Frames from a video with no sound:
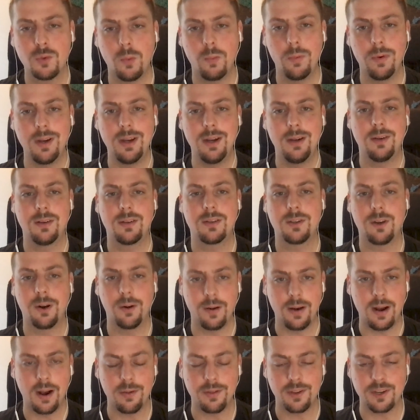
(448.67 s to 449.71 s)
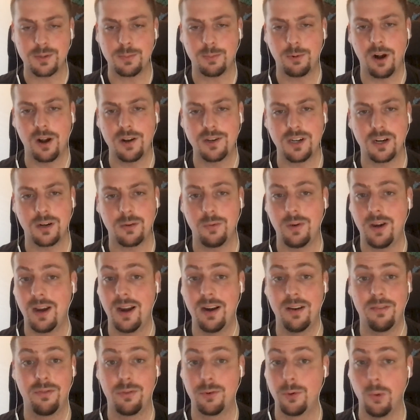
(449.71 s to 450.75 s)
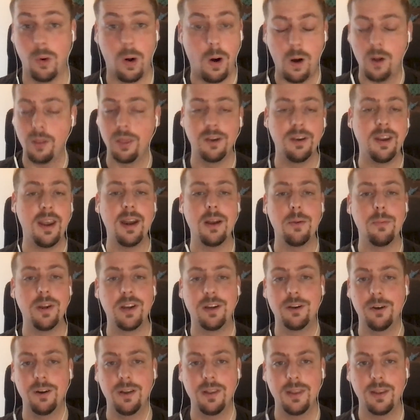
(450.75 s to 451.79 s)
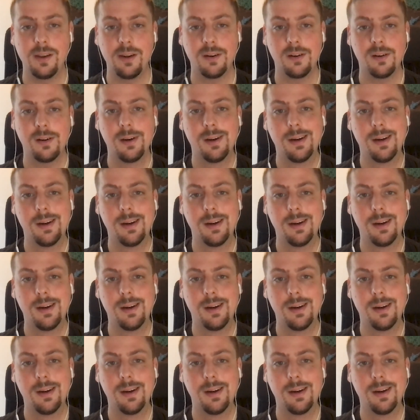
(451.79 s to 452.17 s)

when we started out this project, we kind of threw all the data we could in there.